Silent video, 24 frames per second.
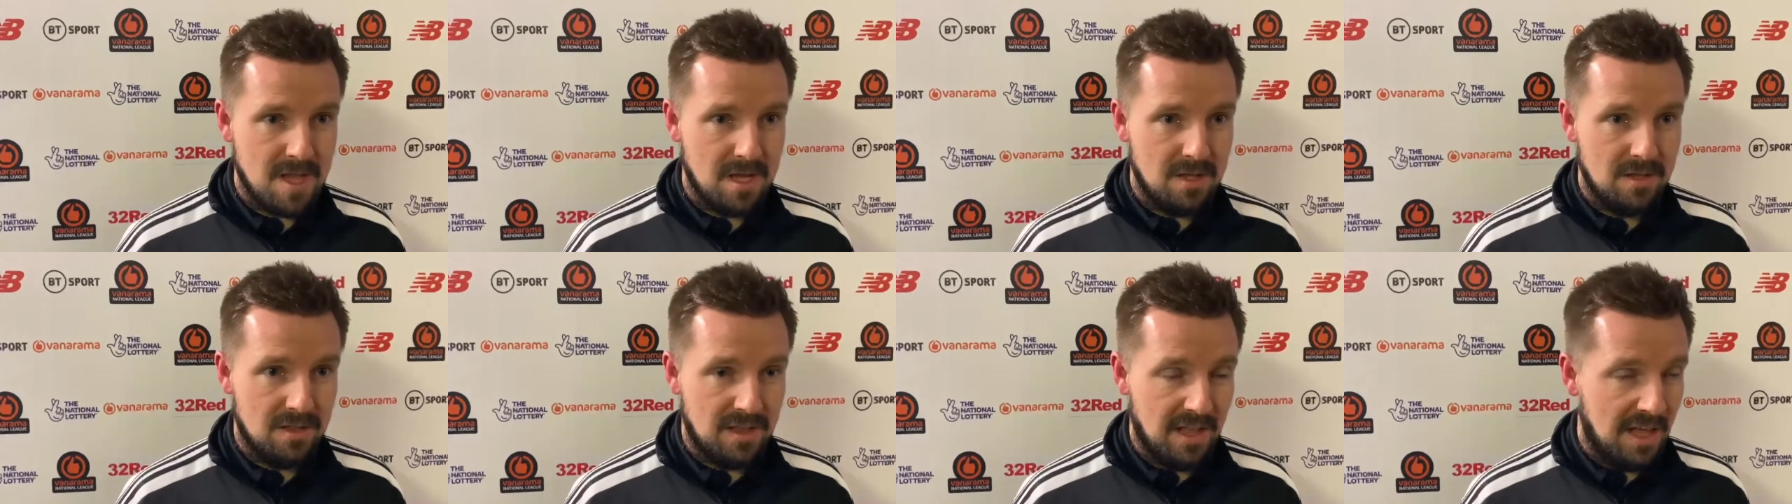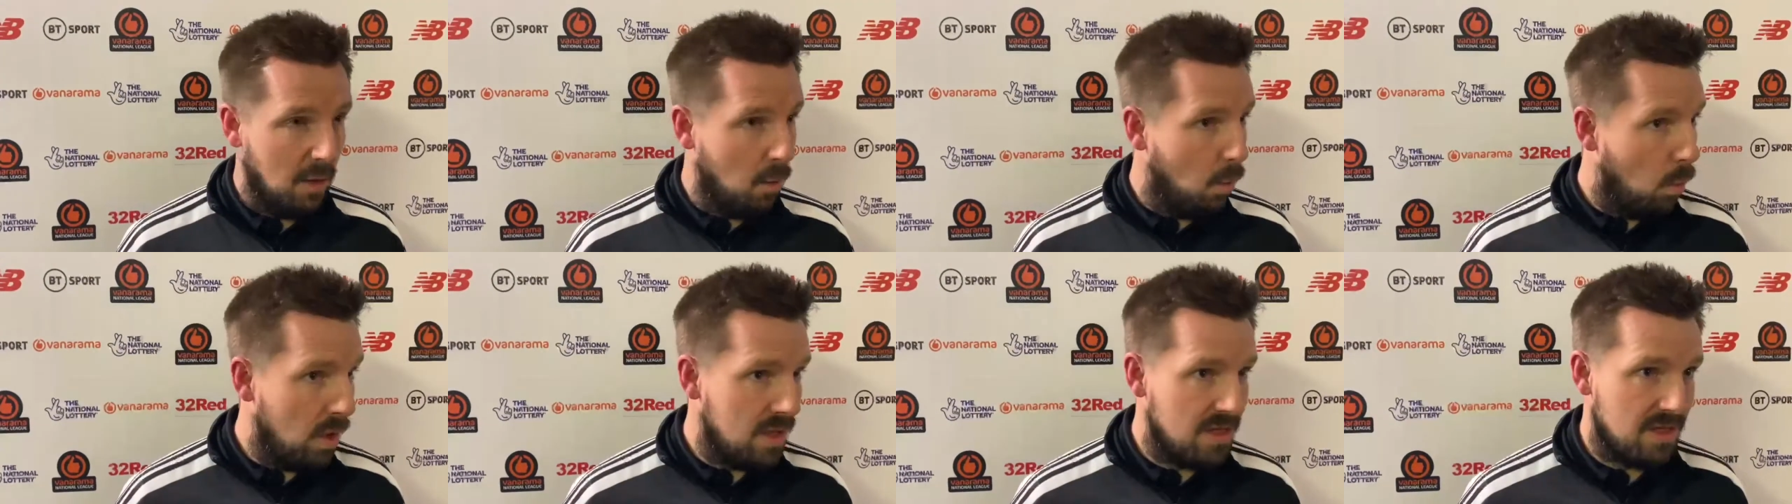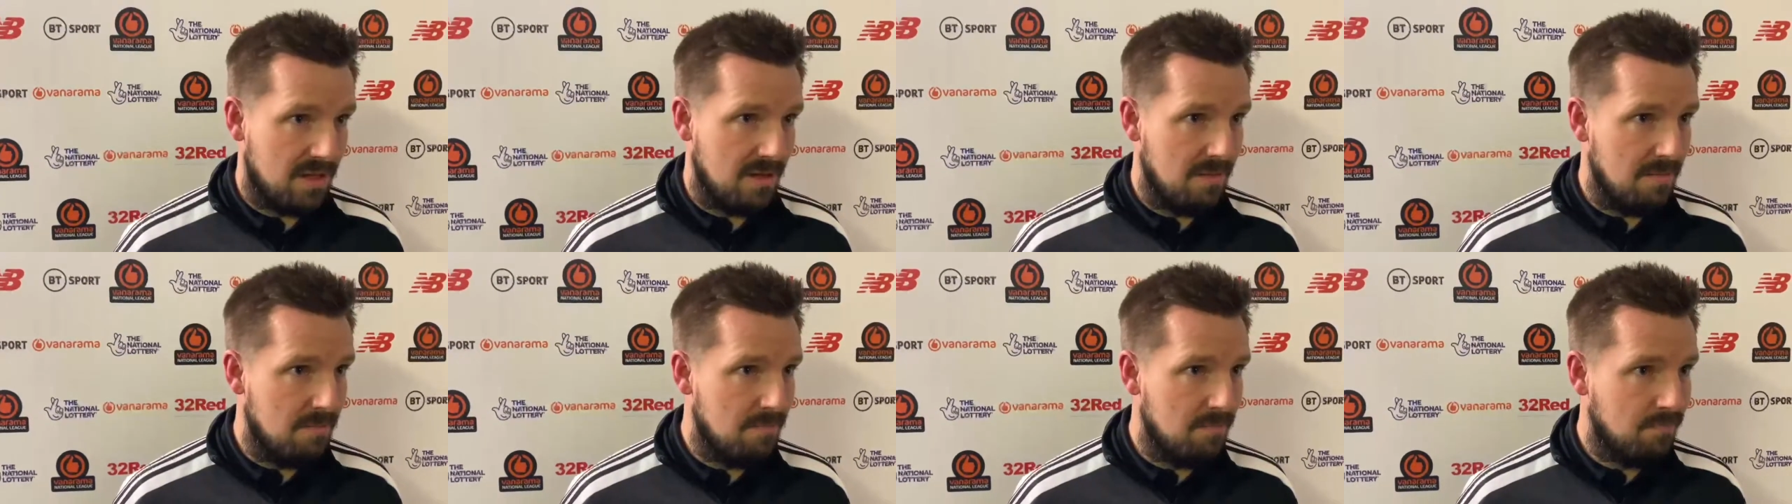
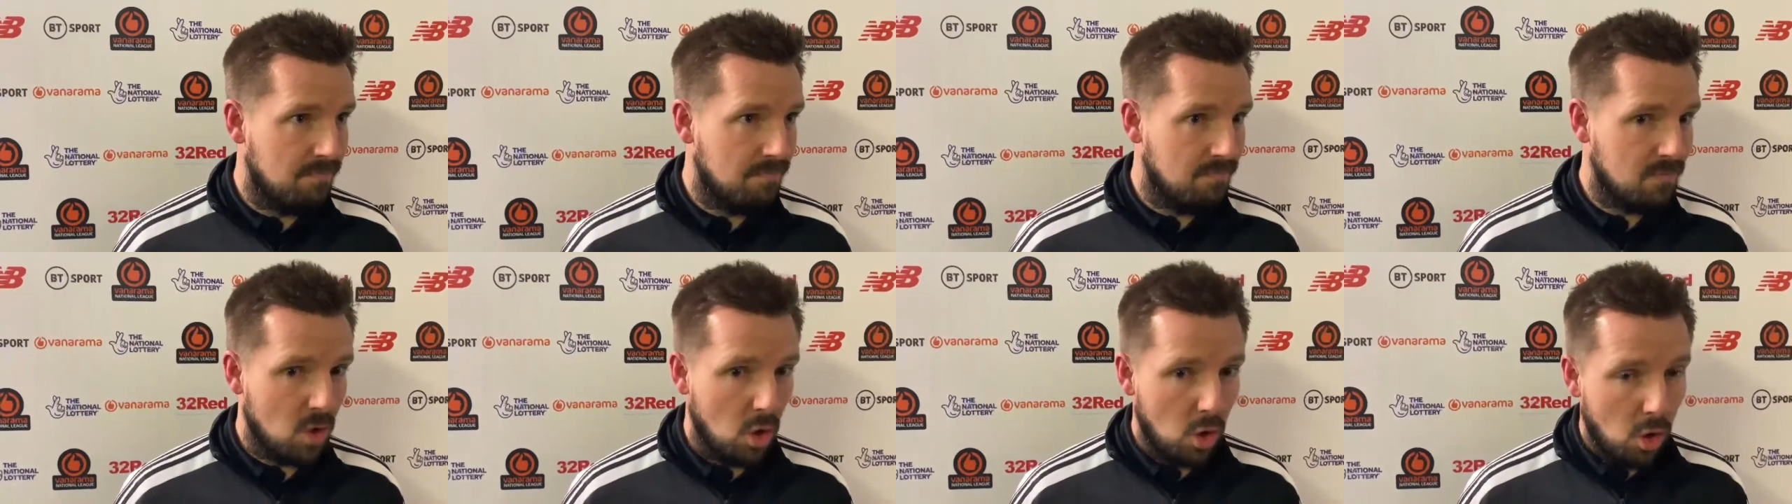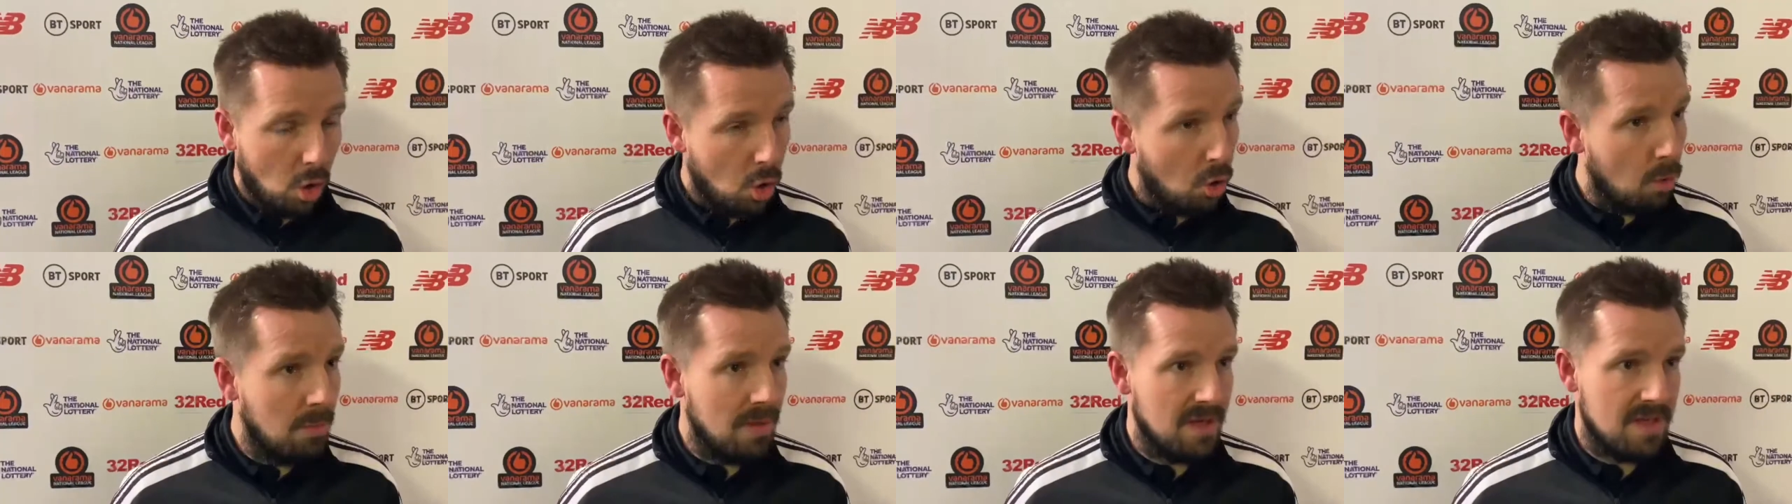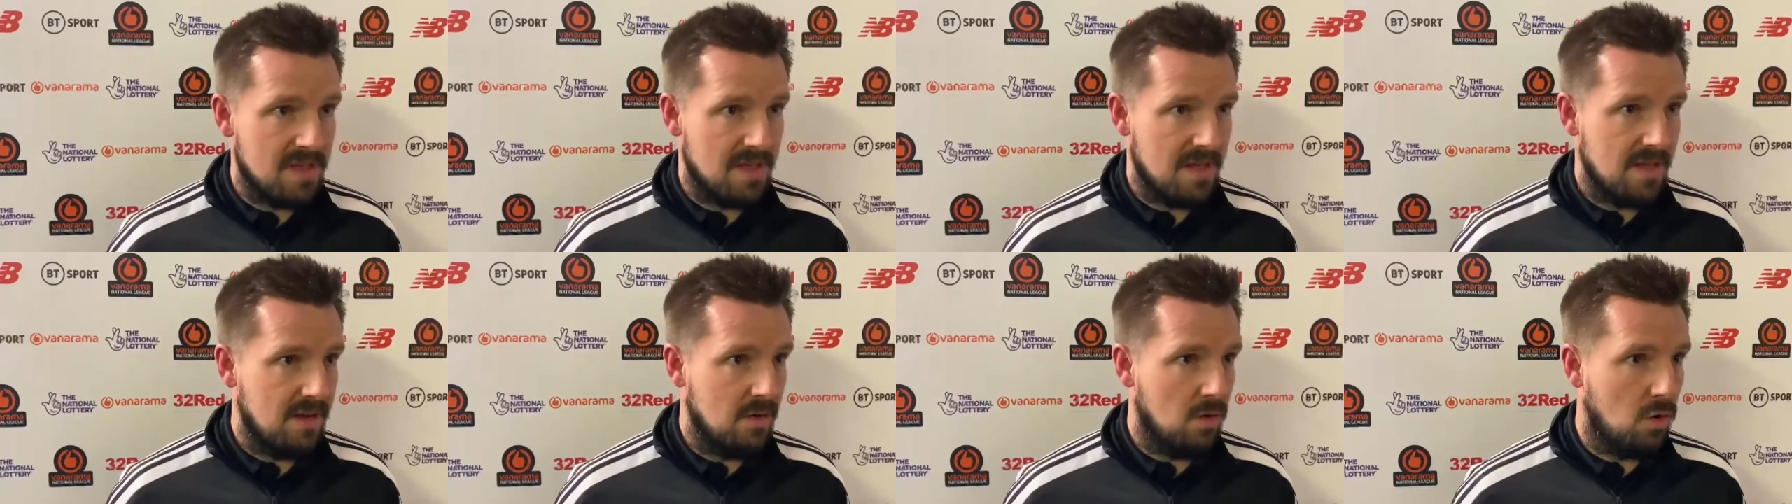Whittam, all
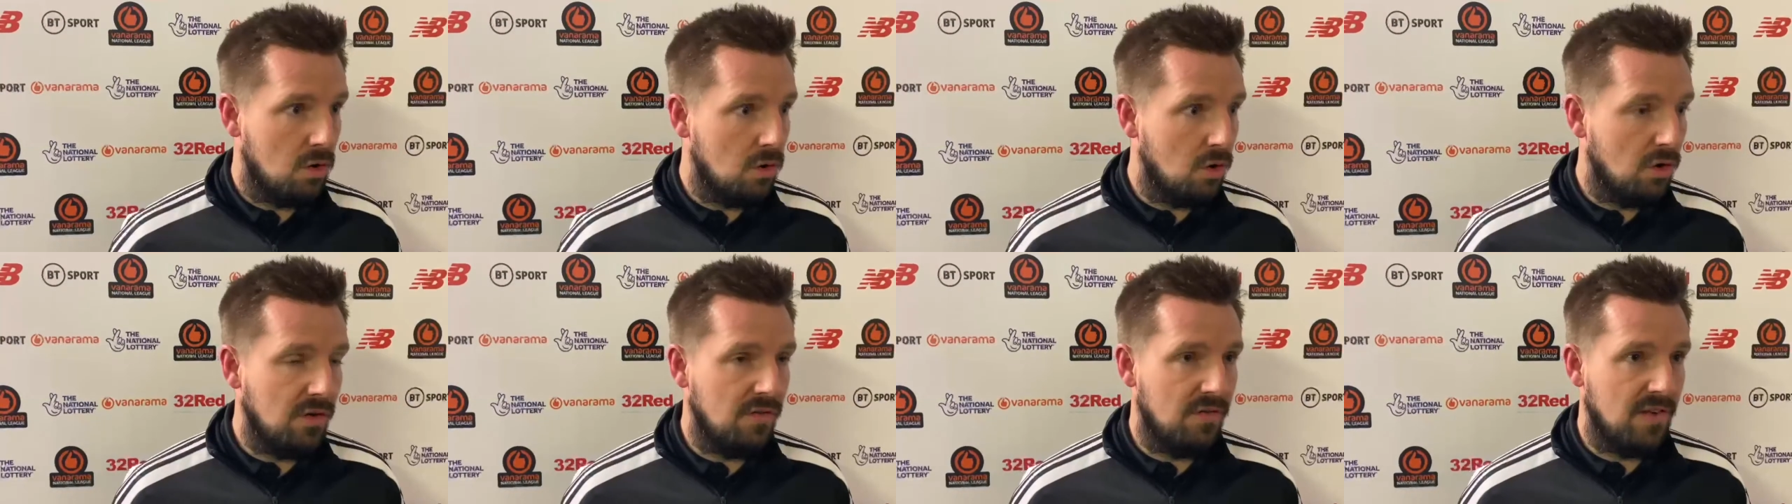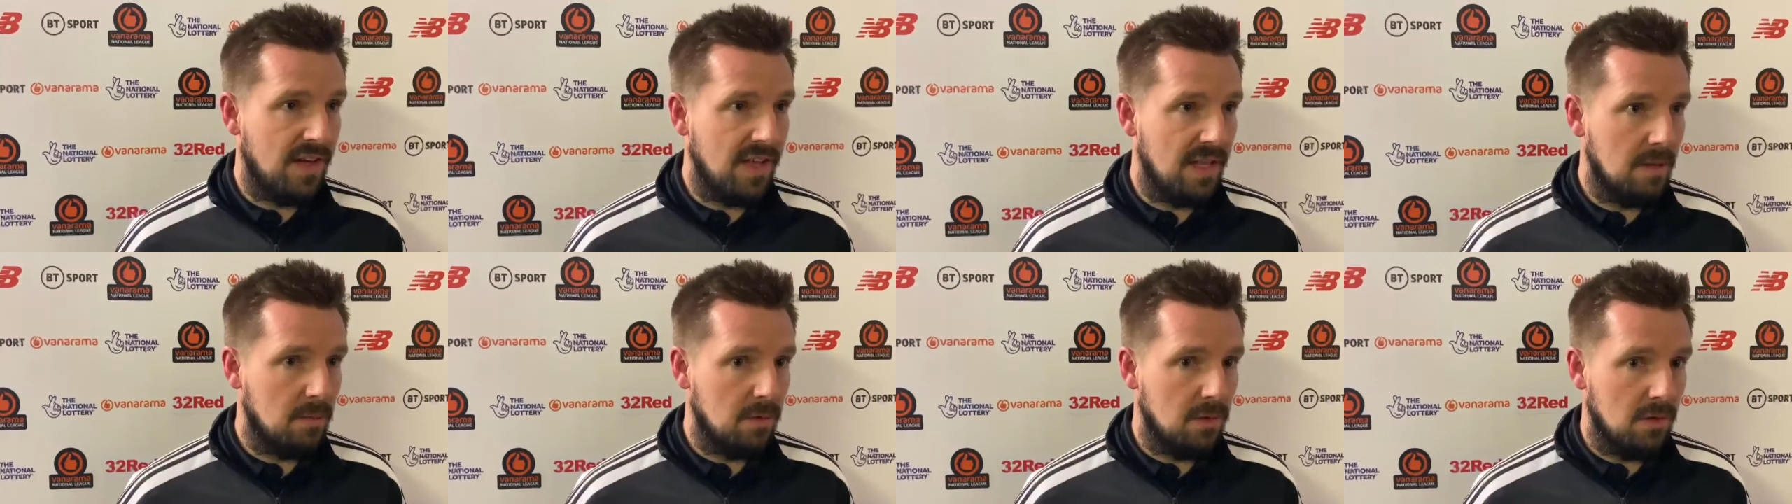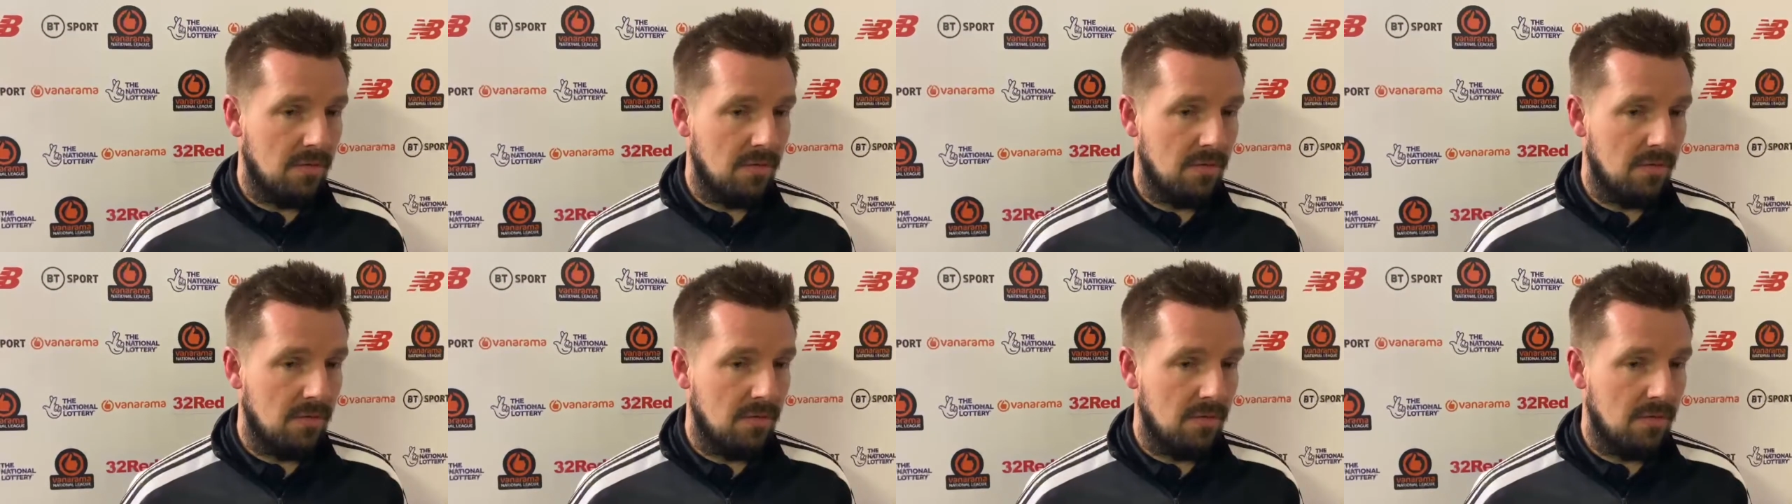missing, all unavailable.